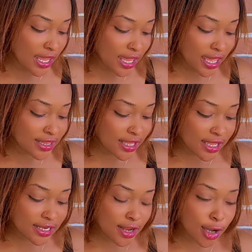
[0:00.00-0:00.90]
And
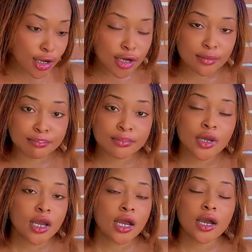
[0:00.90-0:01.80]
then,
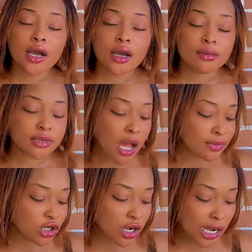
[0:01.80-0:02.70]

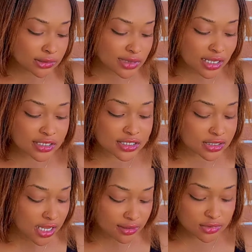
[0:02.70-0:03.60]
Camidoh comes back
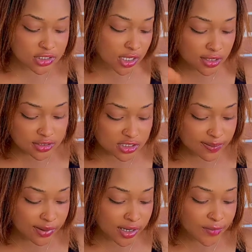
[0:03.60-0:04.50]
and sings his
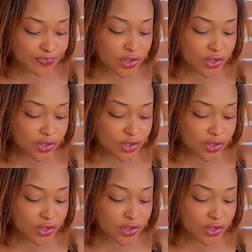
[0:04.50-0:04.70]
part.